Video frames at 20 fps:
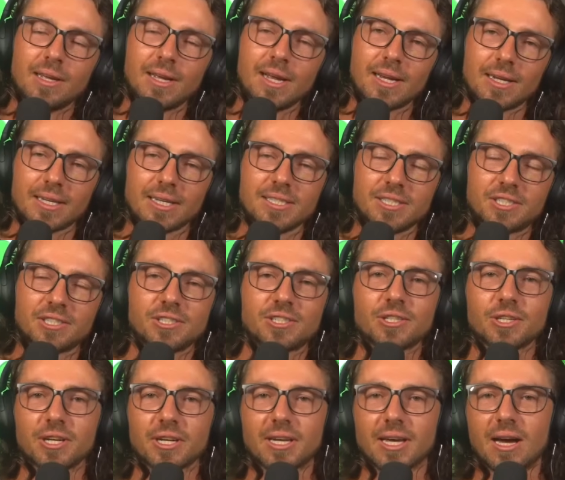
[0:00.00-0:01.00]
At least it's
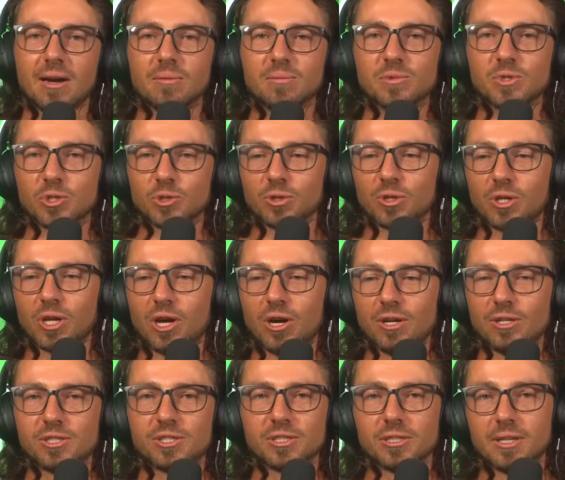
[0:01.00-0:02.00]
going to come to a
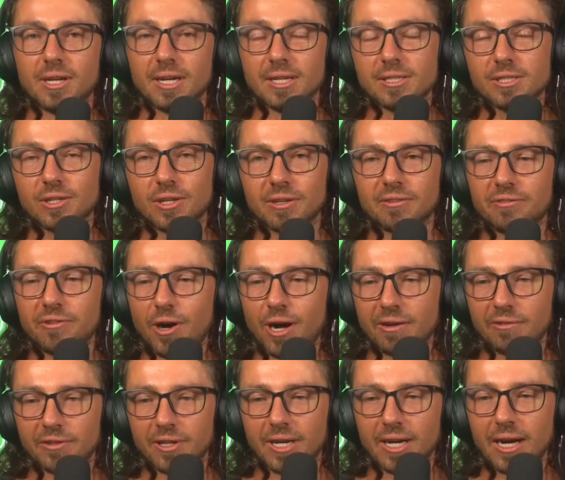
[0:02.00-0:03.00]
close in the next
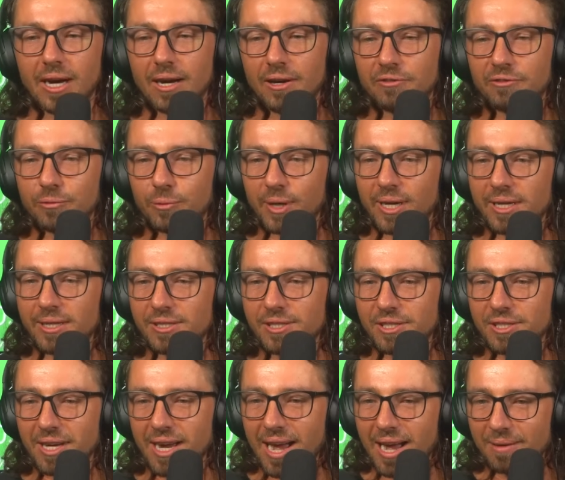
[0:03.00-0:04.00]
5.5
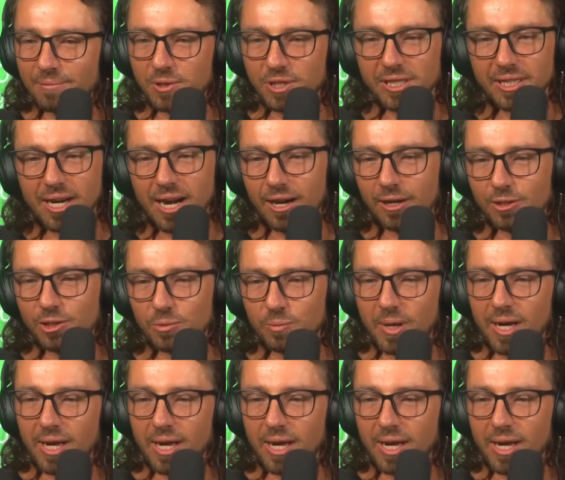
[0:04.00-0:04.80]
weeks. CR is